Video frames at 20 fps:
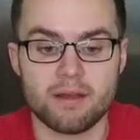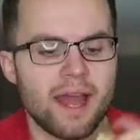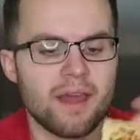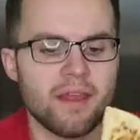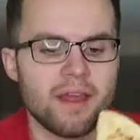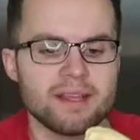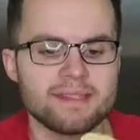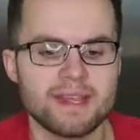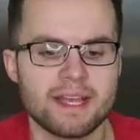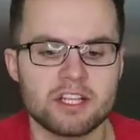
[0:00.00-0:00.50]
I
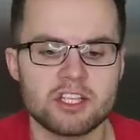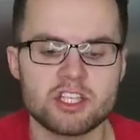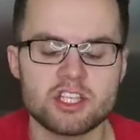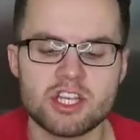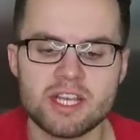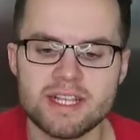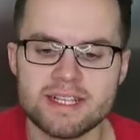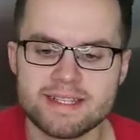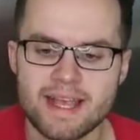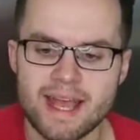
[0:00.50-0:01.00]
think it's like
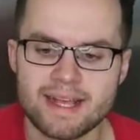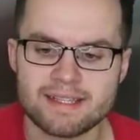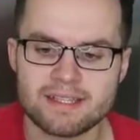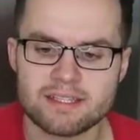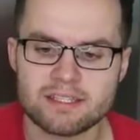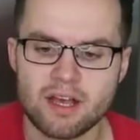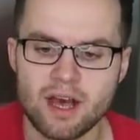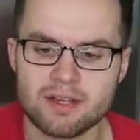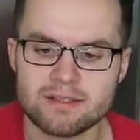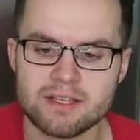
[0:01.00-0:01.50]
cheese, eggs,
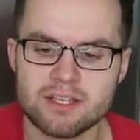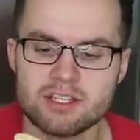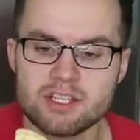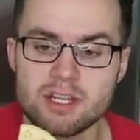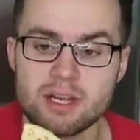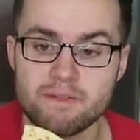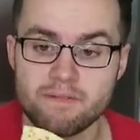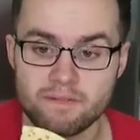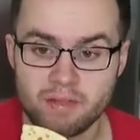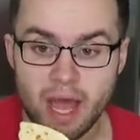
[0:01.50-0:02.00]
and sausage
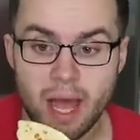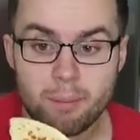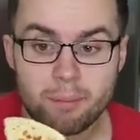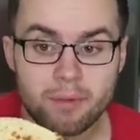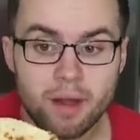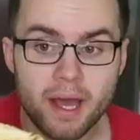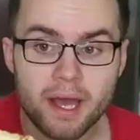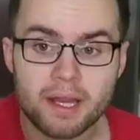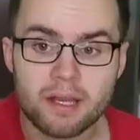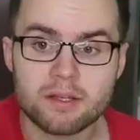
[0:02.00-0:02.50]
in a
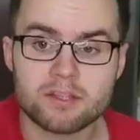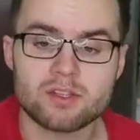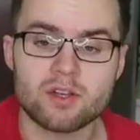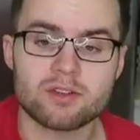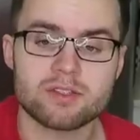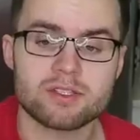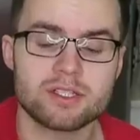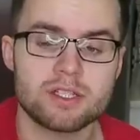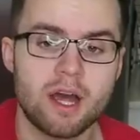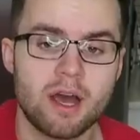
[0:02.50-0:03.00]
flatbread,
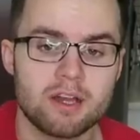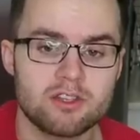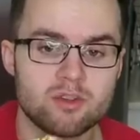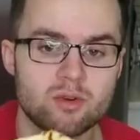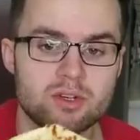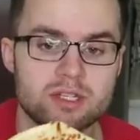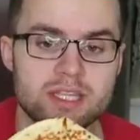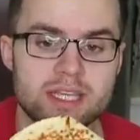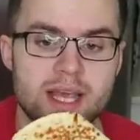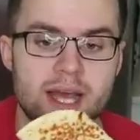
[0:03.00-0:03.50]
so it's not a
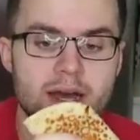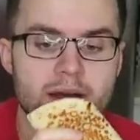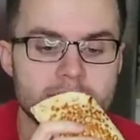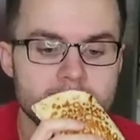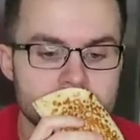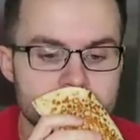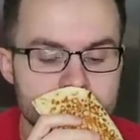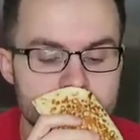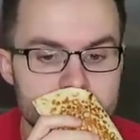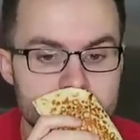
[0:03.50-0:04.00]

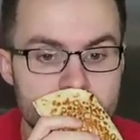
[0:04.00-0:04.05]
tortilla.